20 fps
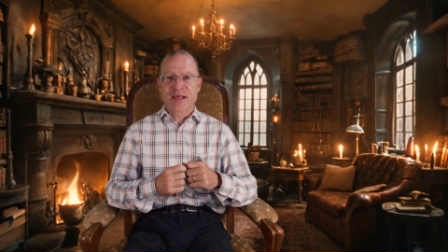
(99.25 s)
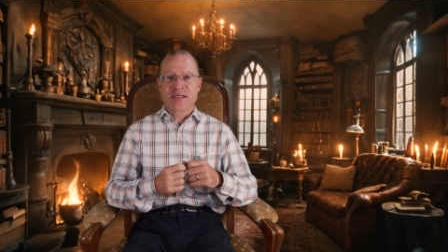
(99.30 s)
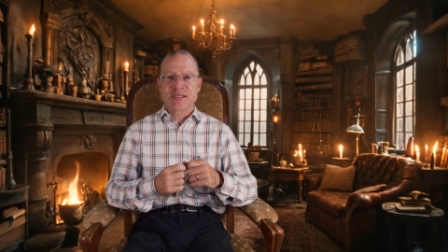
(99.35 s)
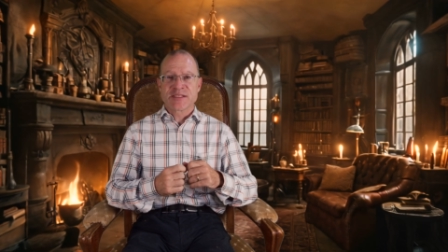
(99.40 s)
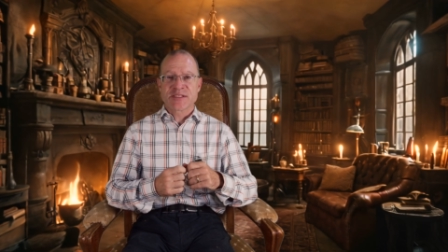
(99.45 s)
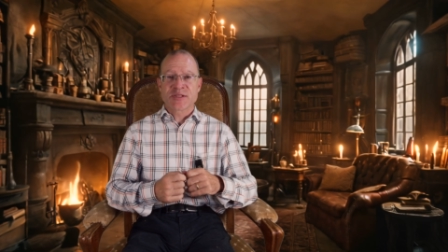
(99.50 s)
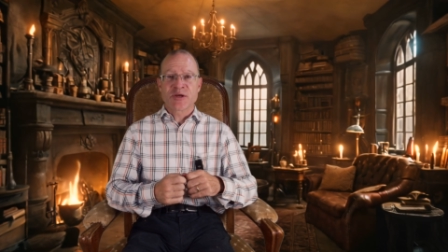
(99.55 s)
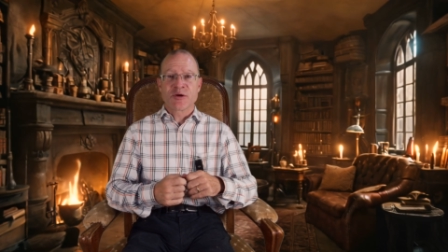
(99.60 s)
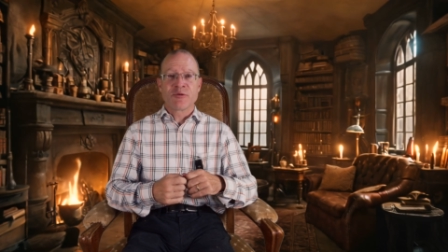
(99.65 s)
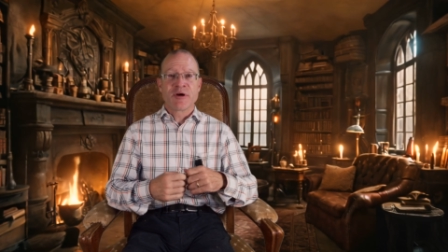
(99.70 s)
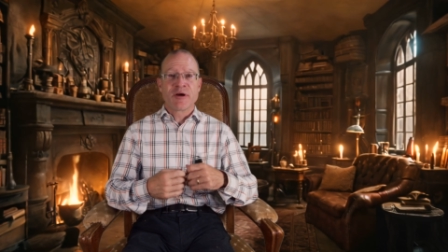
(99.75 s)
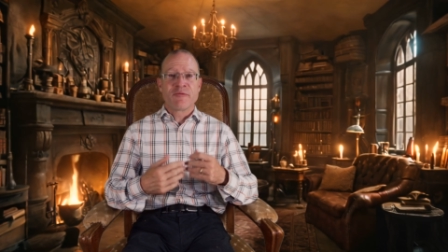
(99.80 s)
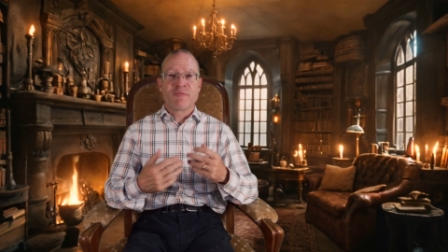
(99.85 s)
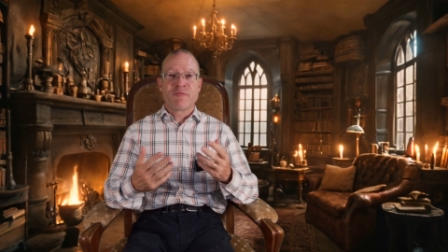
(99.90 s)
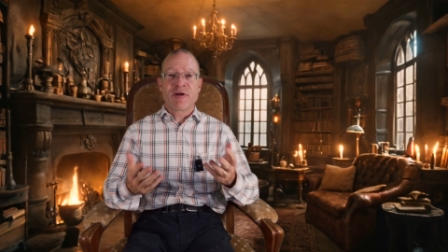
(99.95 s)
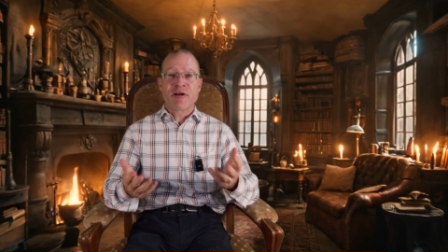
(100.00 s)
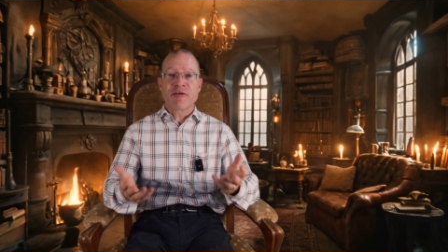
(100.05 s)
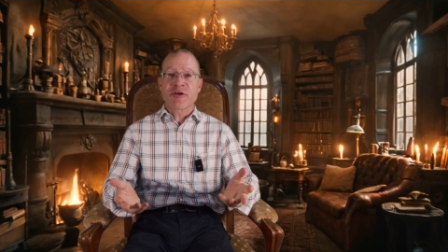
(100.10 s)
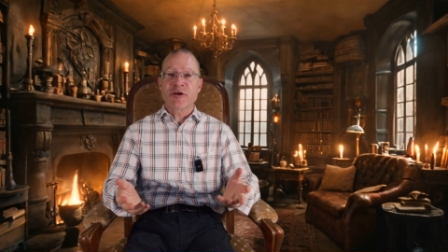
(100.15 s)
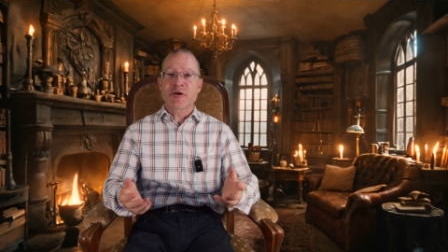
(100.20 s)
So
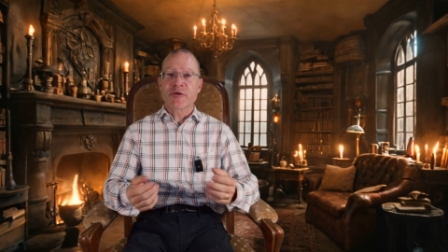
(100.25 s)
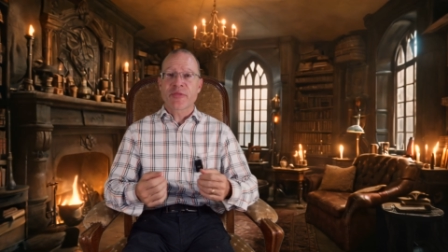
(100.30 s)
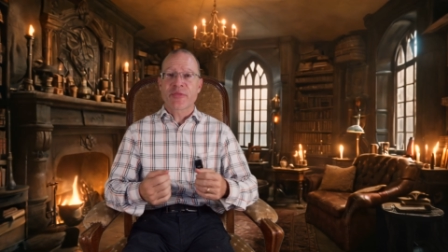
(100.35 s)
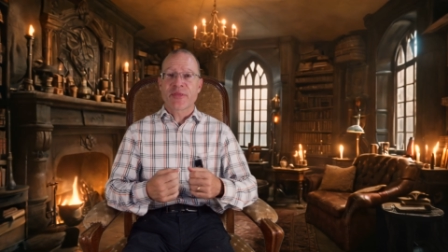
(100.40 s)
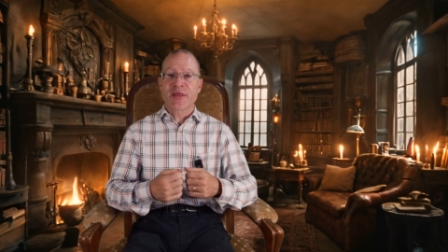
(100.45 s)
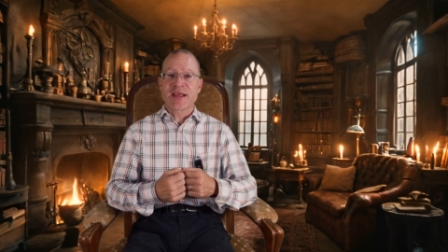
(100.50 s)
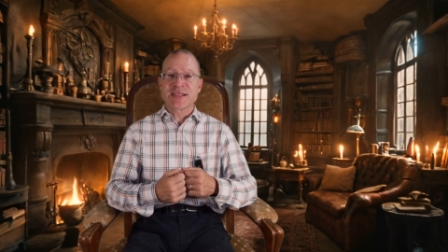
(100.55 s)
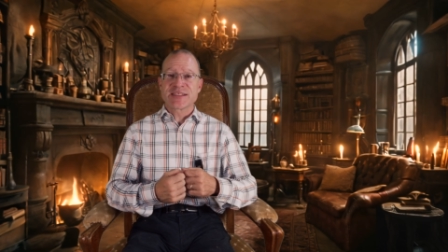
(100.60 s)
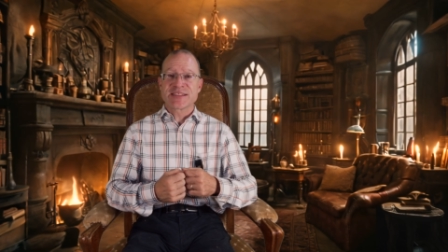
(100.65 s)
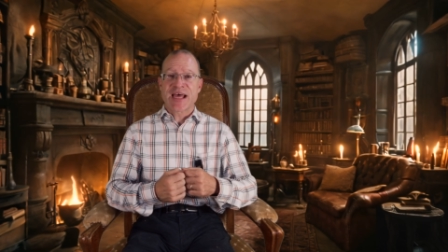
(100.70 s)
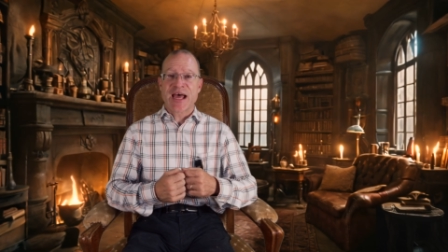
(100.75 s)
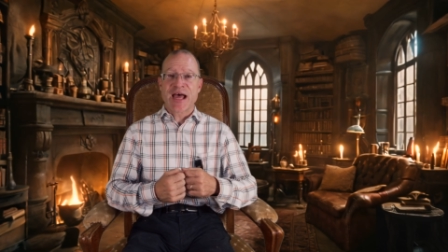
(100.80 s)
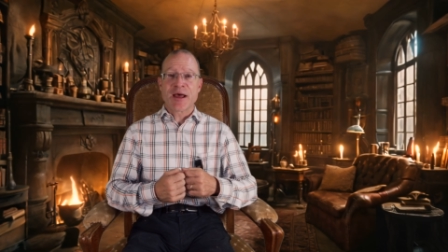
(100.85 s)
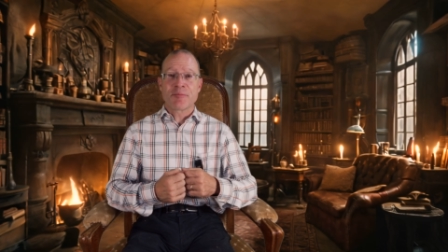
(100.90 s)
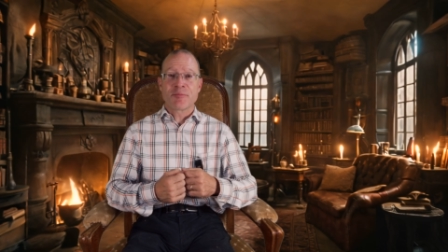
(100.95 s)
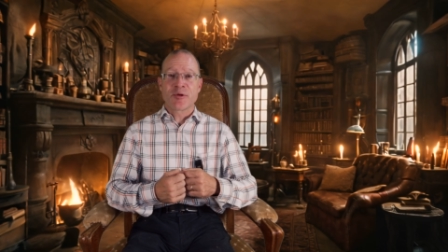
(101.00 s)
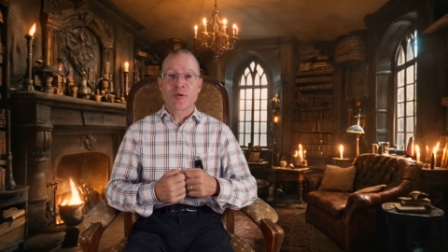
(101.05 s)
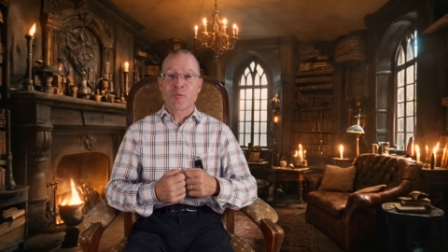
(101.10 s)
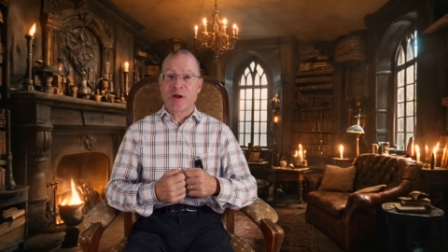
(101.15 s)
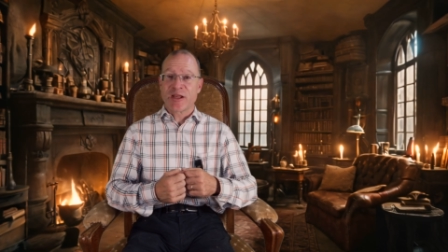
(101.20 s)
very good things
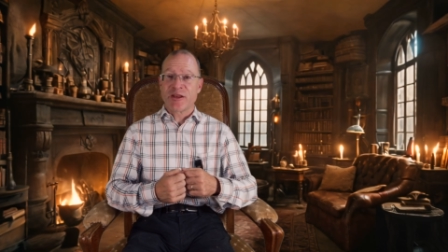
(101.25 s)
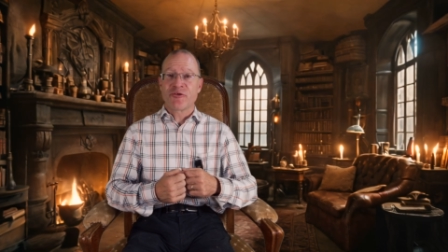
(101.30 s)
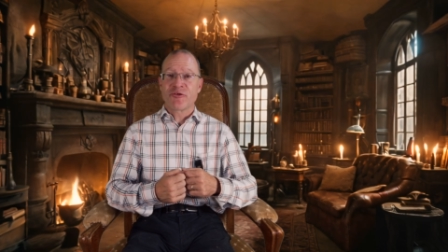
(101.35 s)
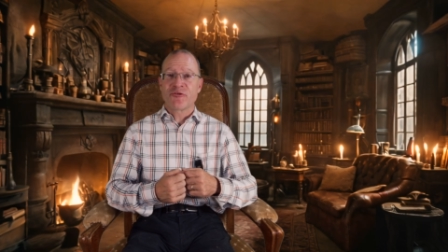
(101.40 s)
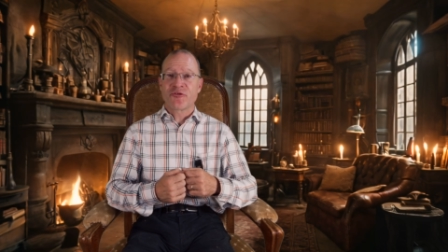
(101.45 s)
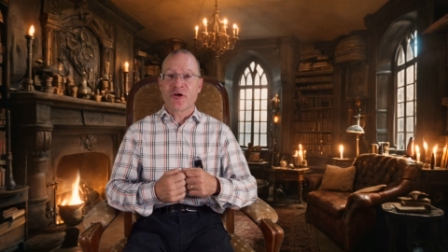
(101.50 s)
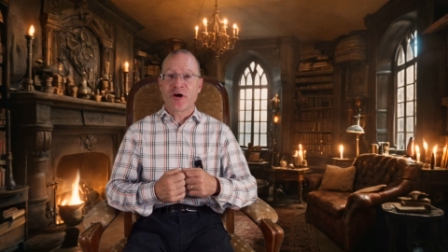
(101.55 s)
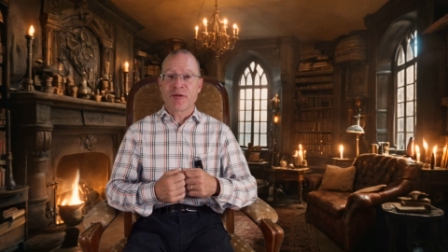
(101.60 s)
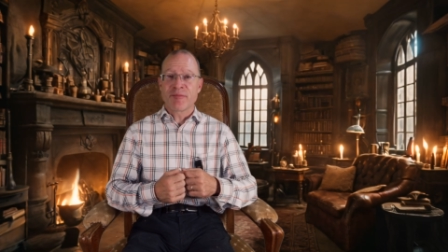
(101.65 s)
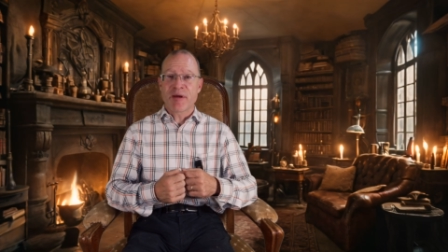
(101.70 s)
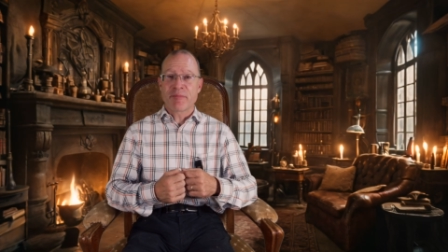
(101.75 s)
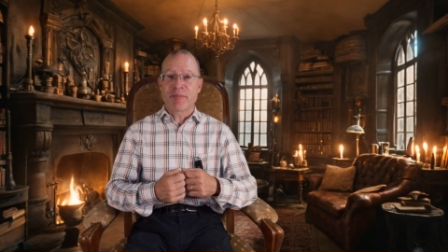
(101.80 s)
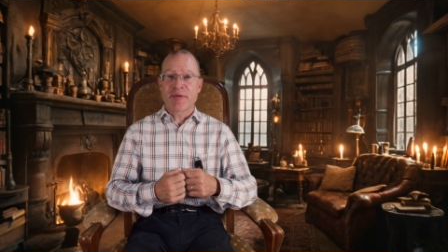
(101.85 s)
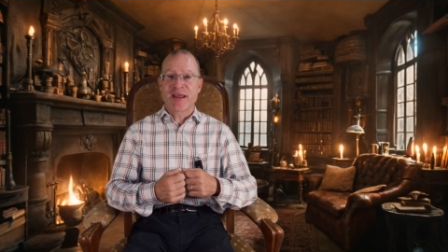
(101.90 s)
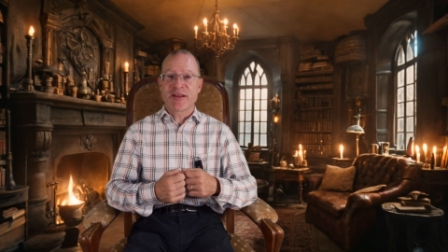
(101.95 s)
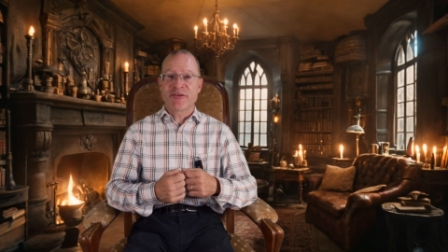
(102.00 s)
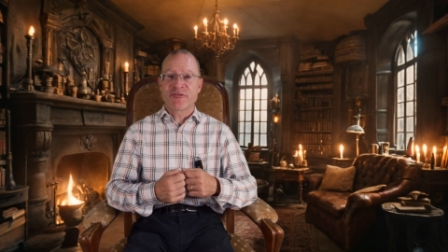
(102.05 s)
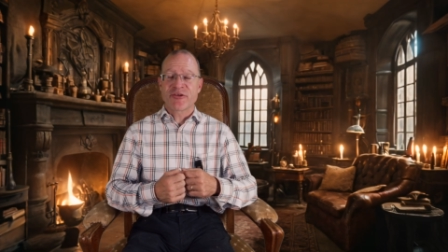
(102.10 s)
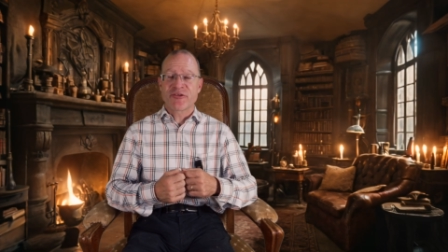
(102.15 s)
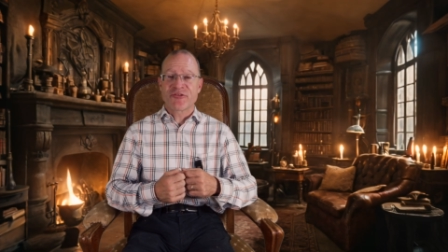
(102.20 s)
happen when you join my
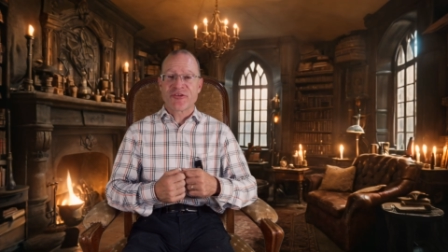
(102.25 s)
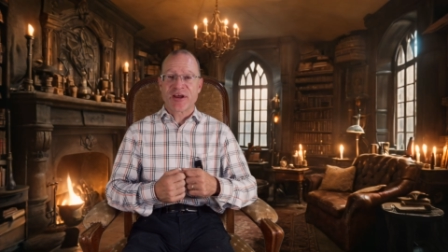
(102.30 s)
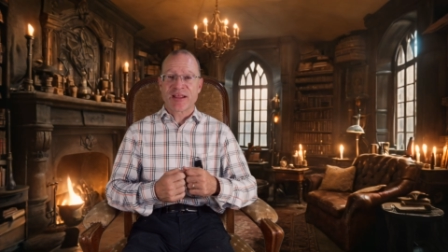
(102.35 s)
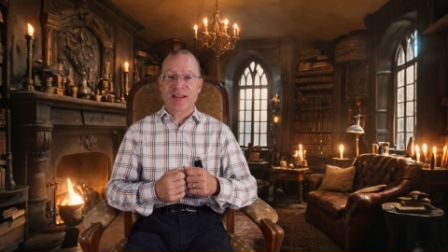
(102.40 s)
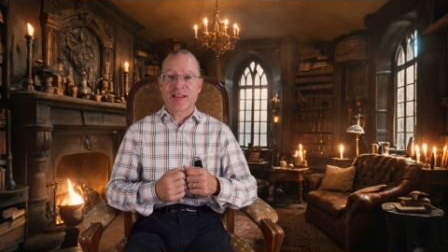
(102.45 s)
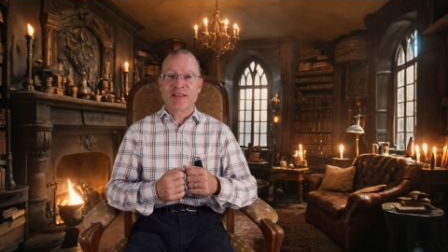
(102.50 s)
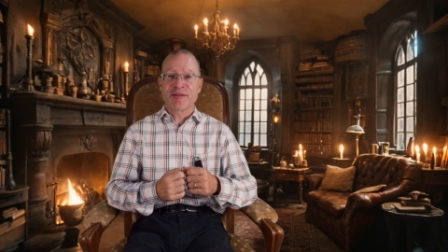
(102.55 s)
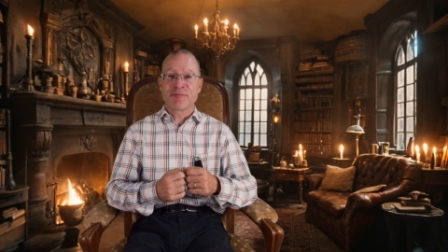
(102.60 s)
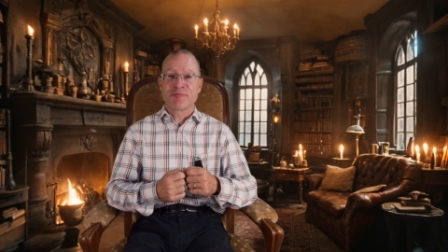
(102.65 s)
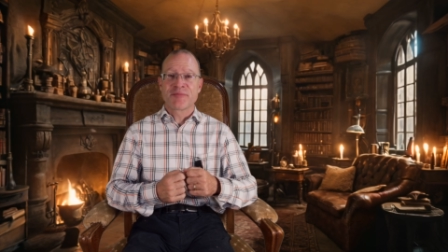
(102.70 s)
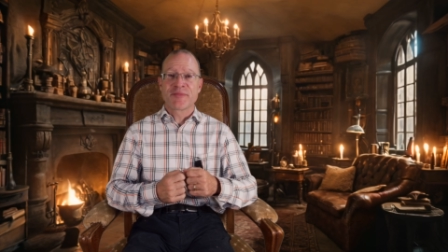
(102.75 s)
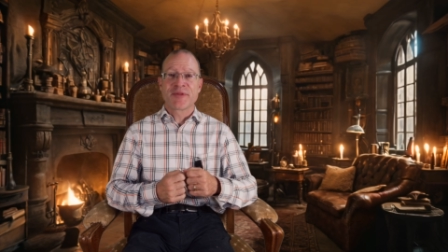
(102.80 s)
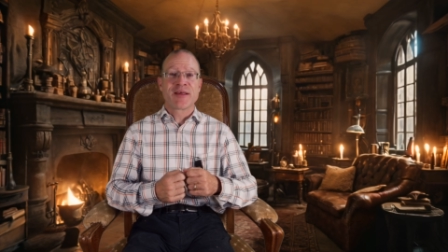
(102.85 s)
Patreon channel.